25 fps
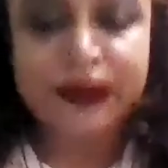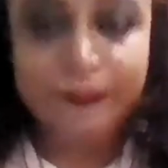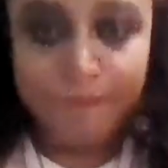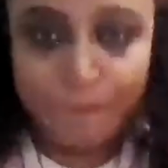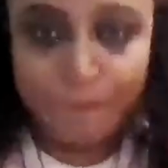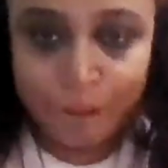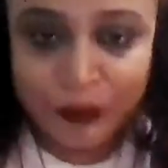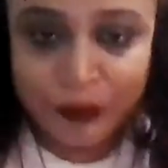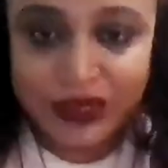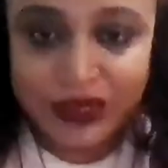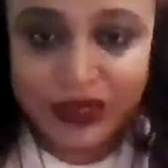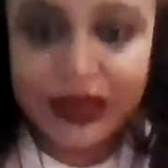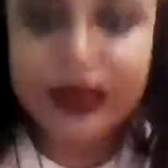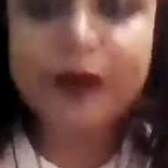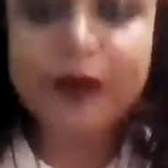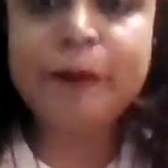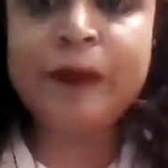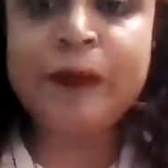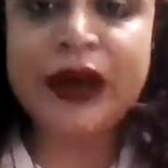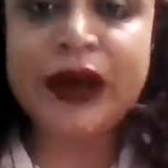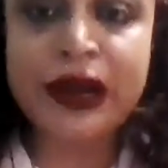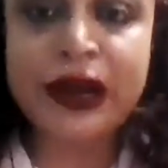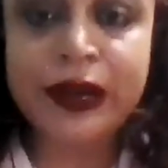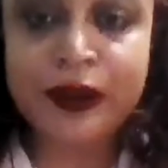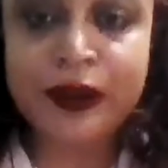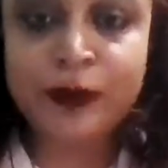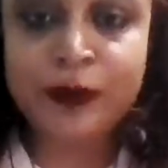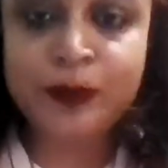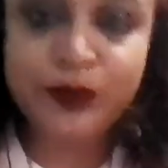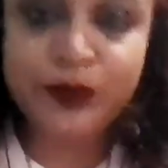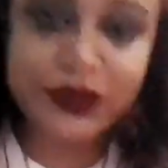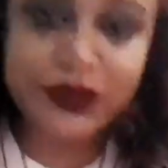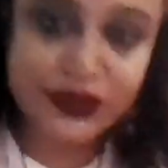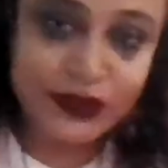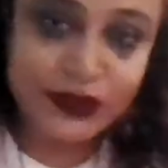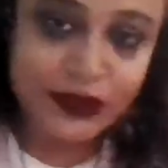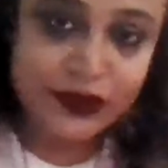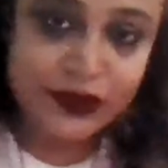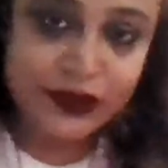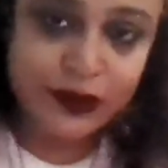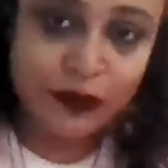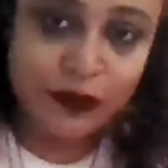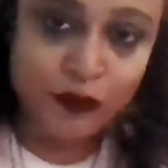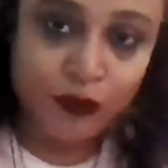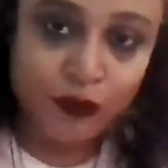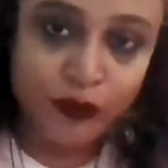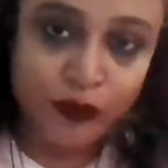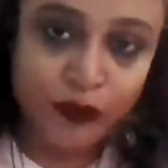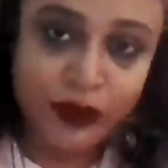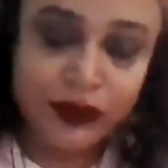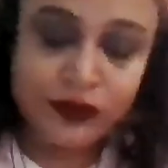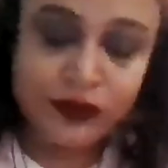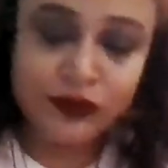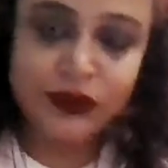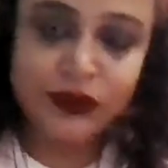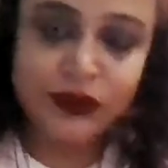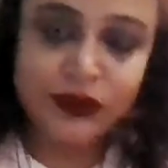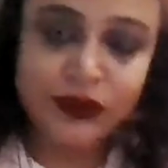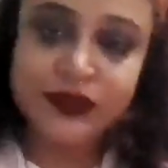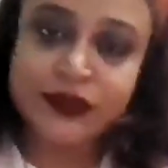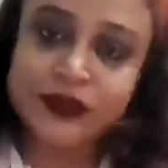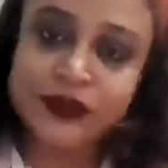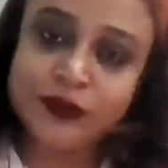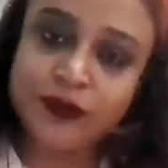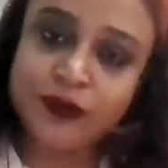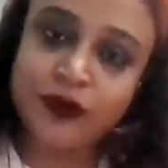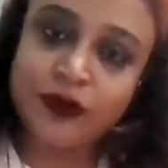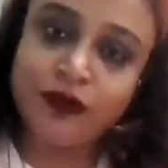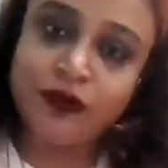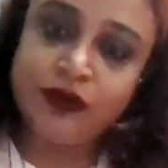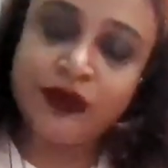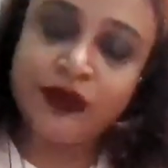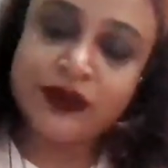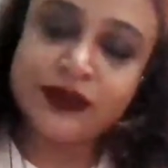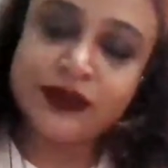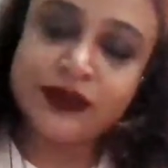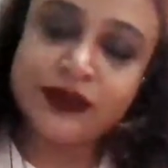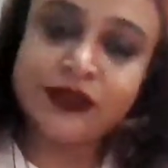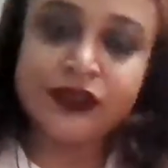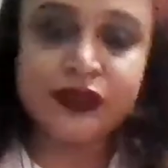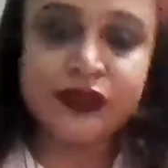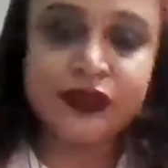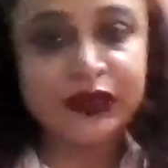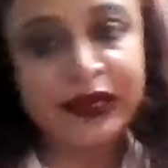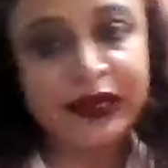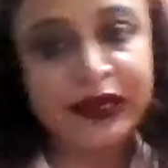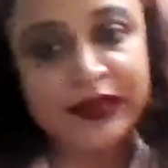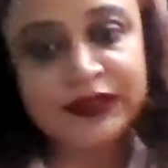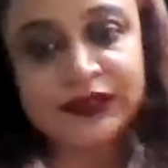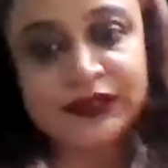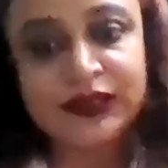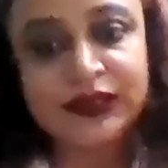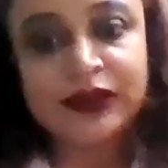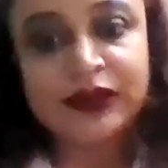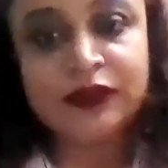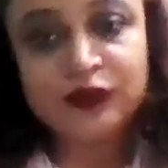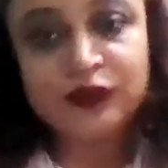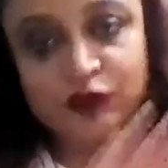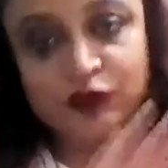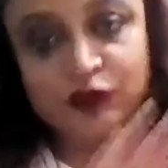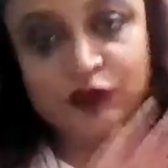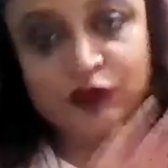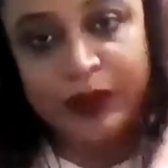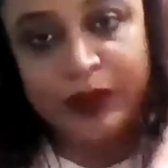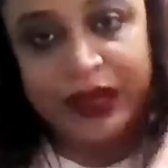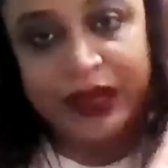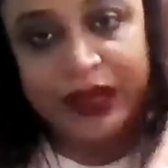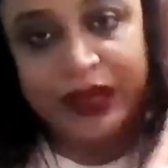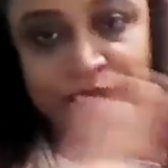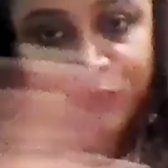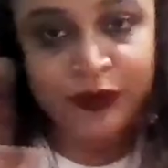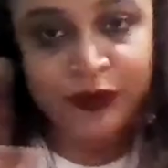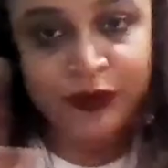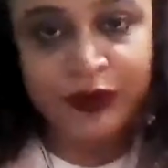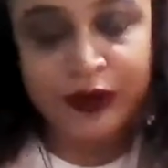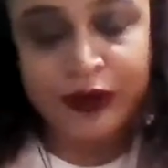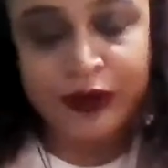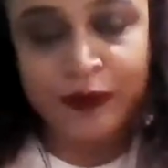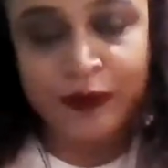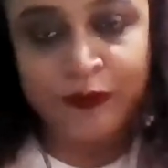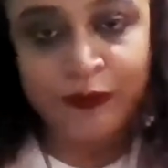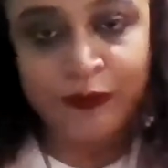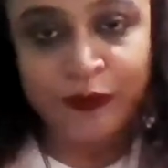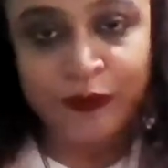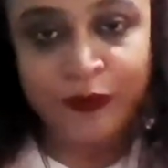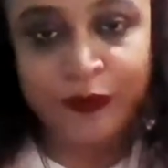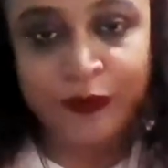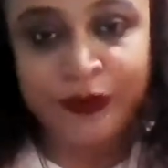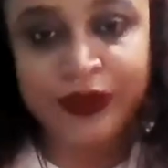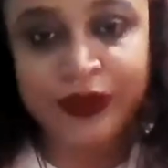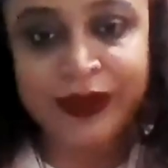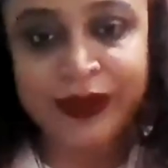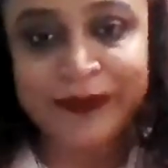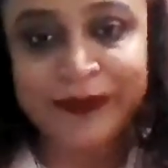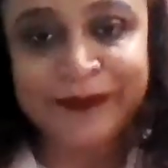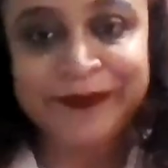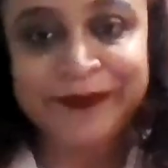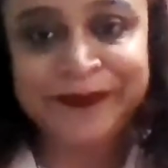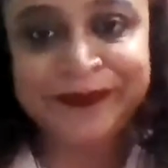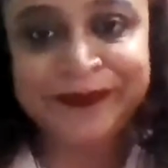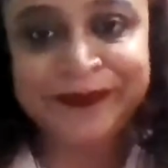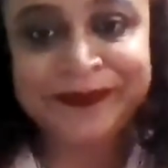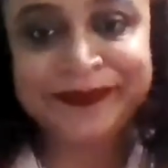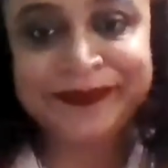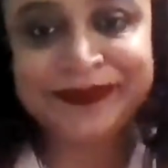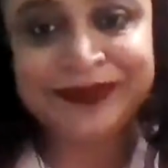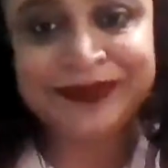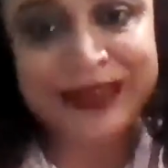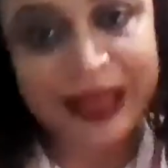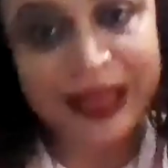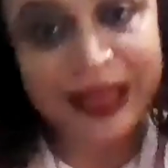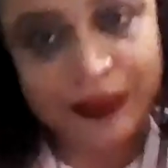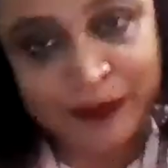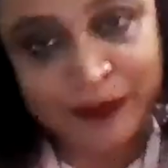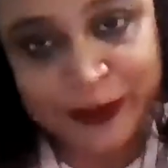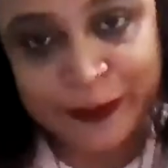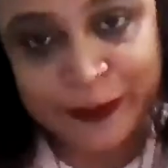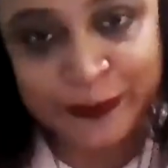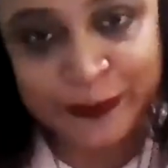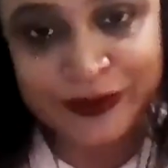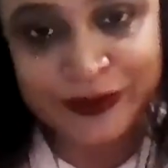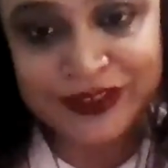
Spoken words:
be a part of PCS Global. So this is for today's session, guys. So bye for now. Okay. Have a good